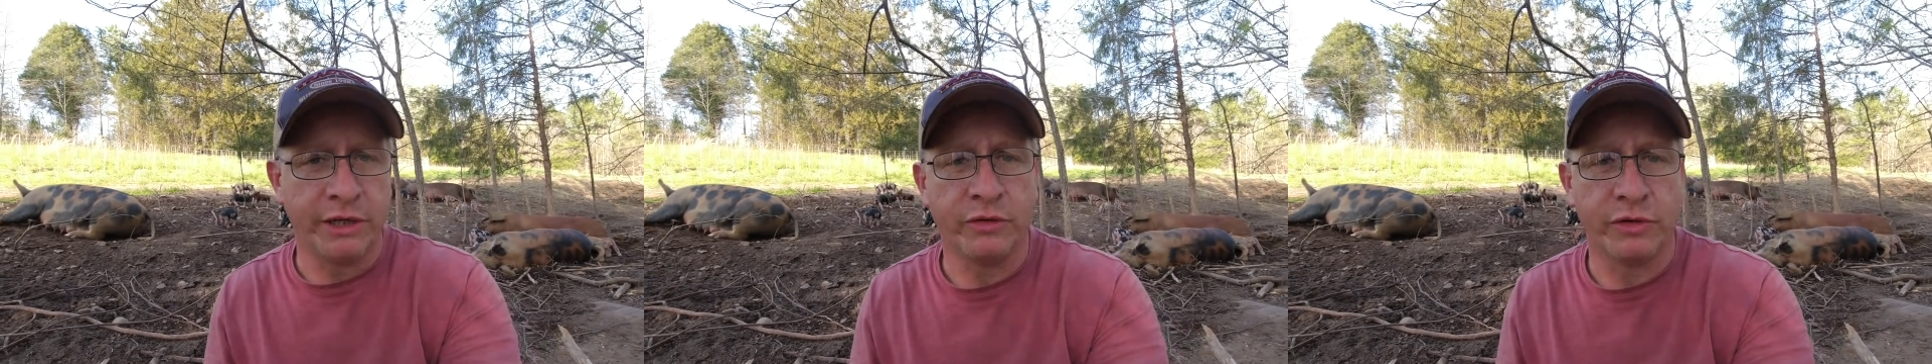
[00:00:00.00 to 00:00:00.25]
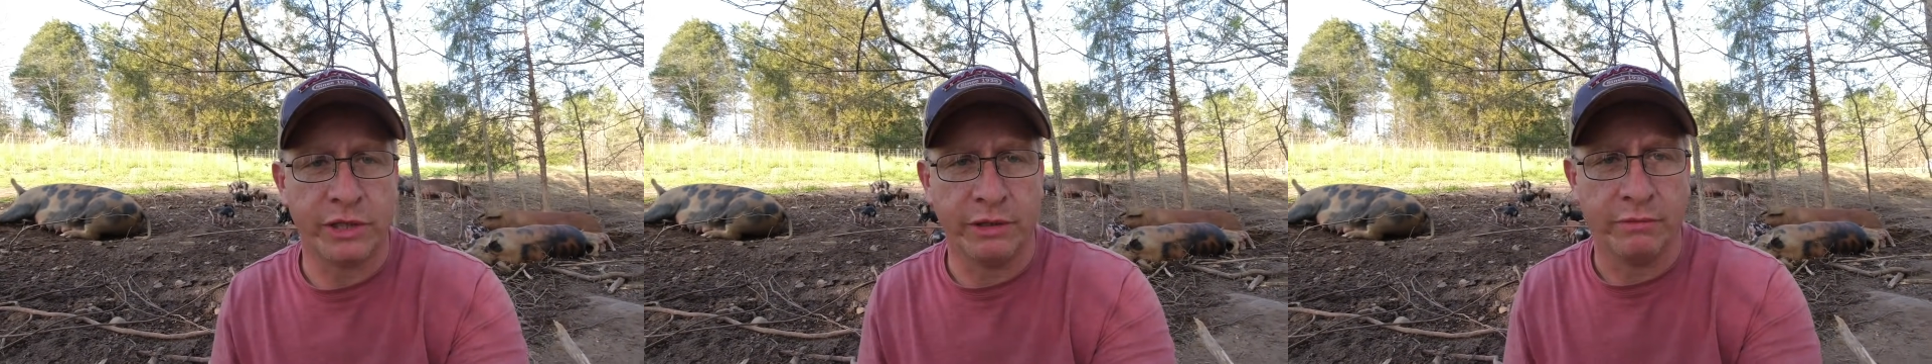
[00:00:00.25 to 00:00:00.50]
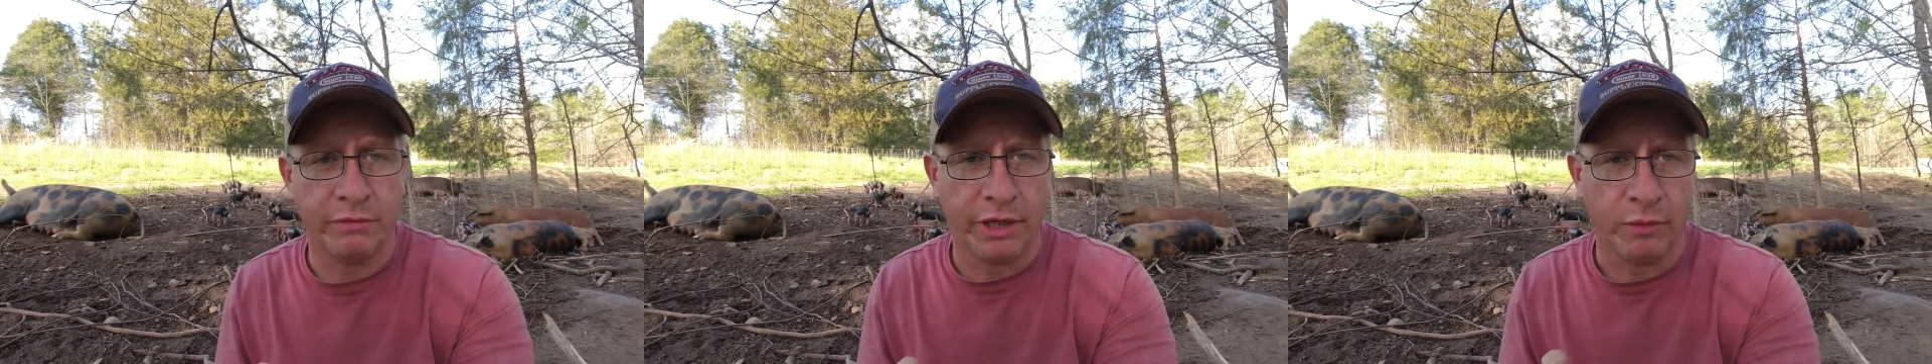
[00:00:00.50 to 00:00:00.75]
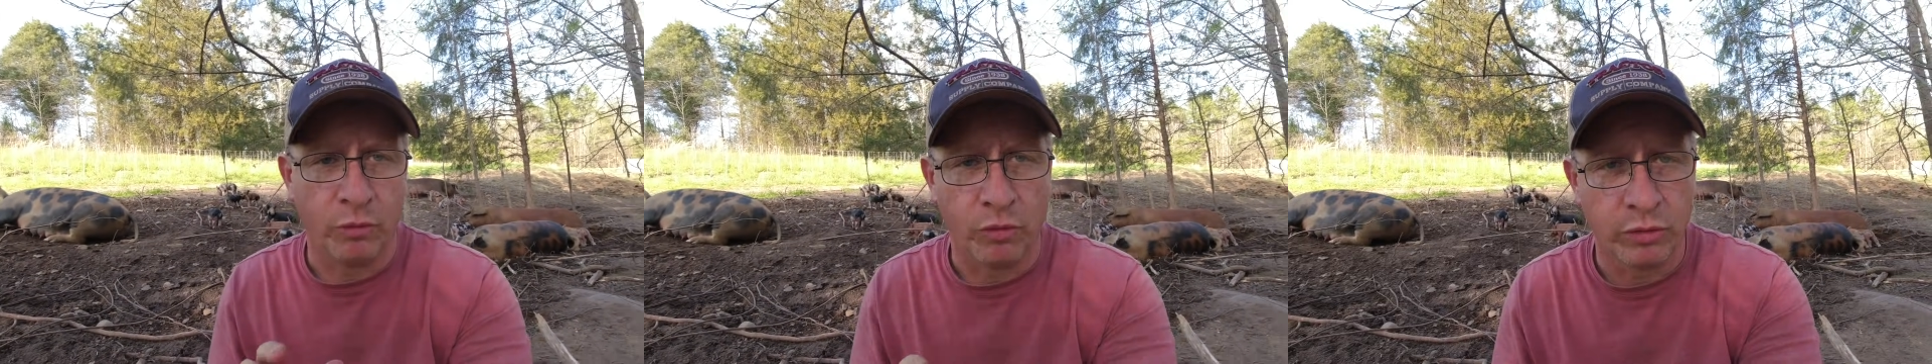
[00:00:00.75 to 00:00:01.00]
interest in,
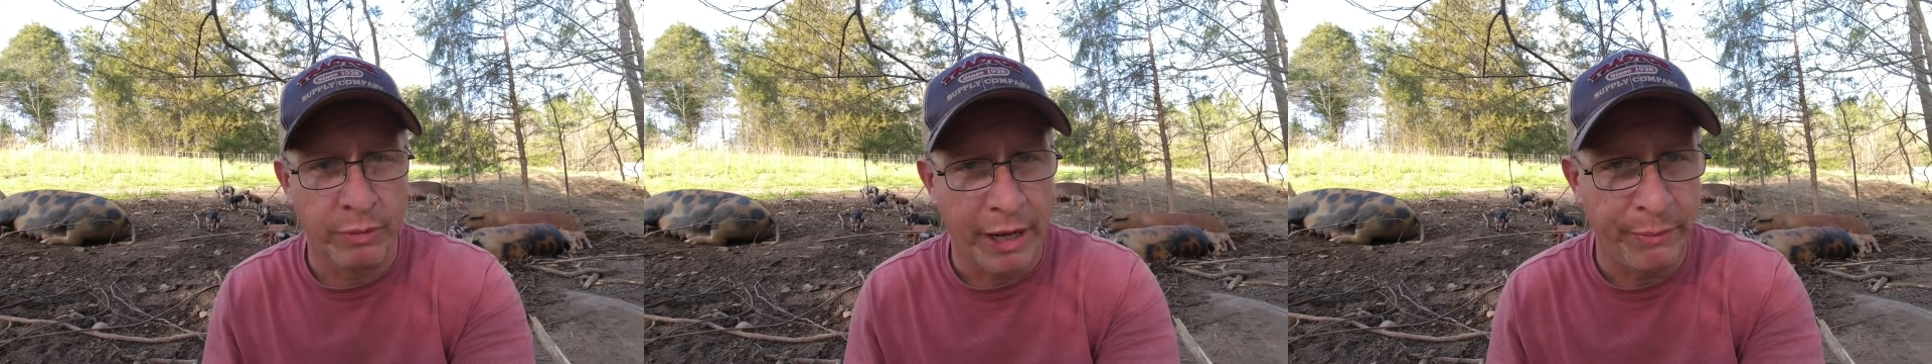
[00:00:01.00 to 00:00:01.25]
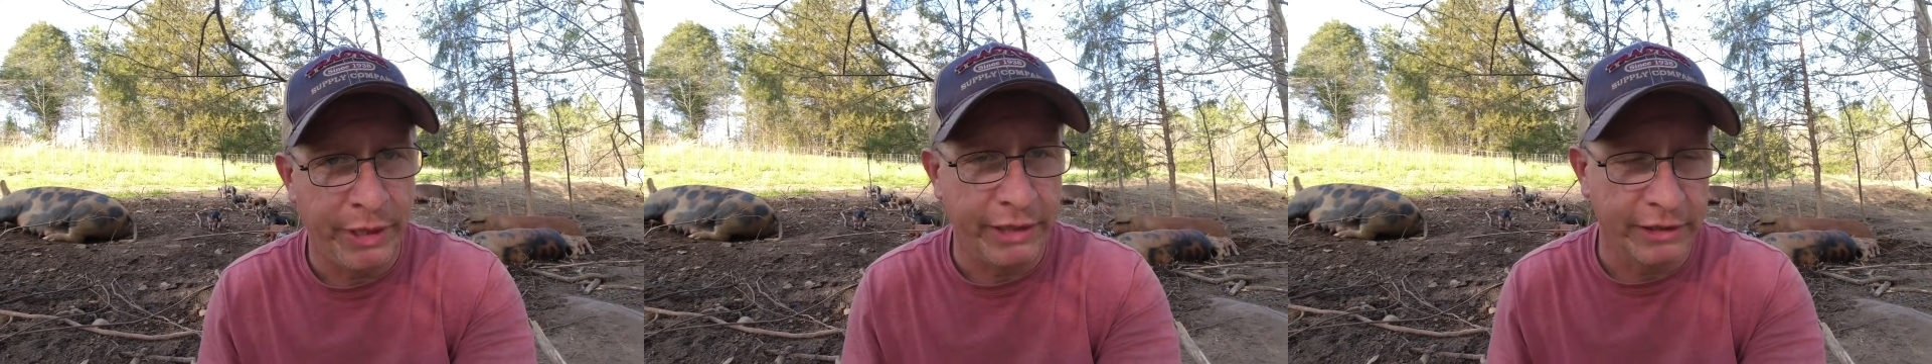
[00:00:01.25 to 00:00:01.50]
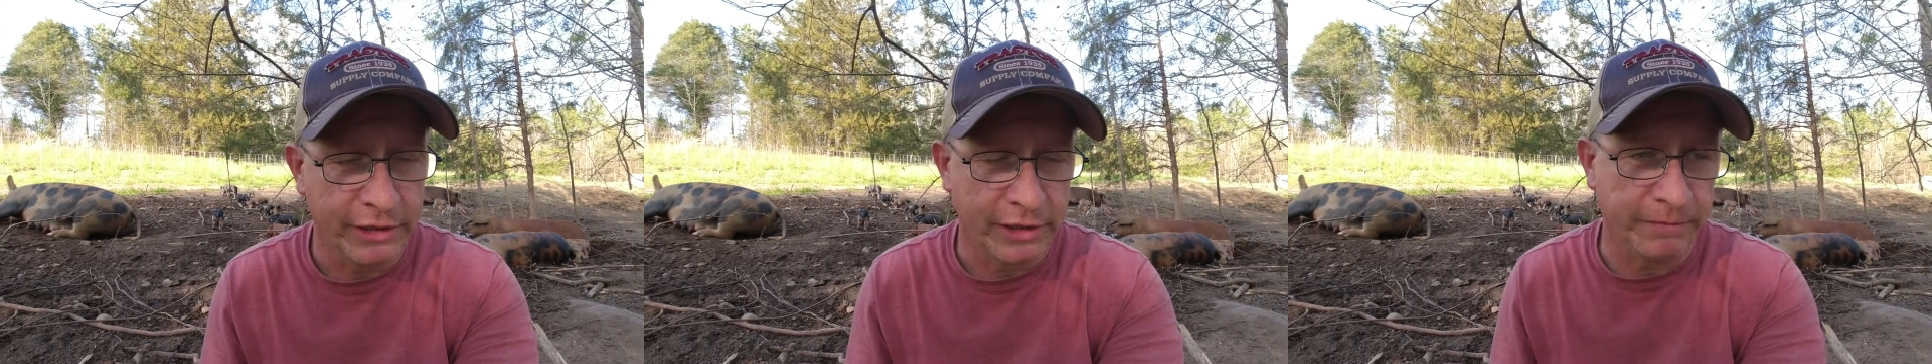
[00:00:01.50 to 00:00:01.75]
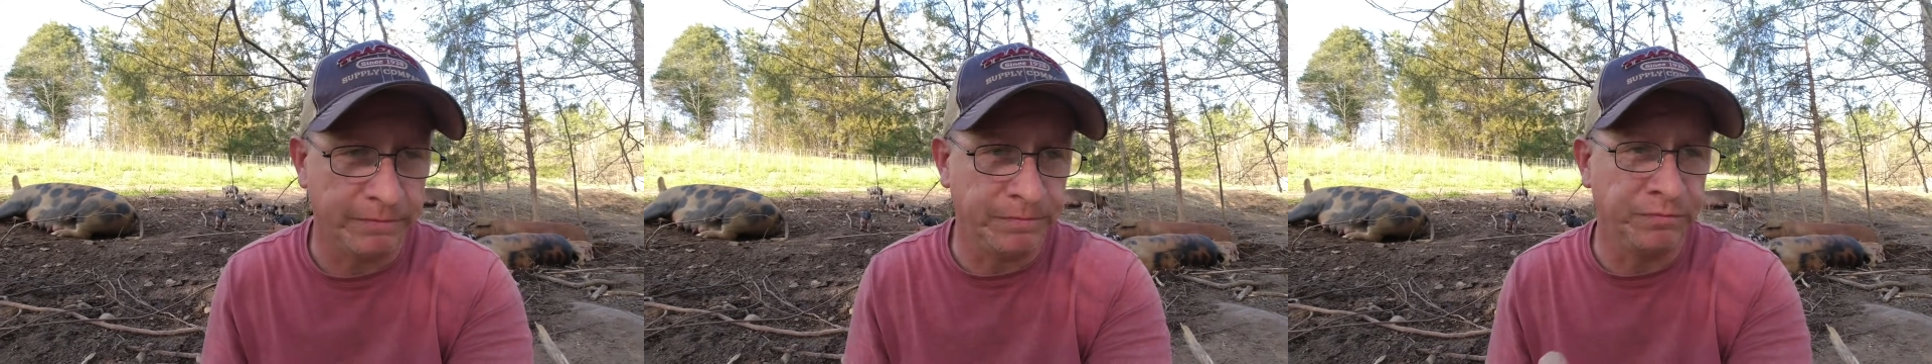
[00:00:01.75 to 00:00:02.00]
in wanting to buy piglets.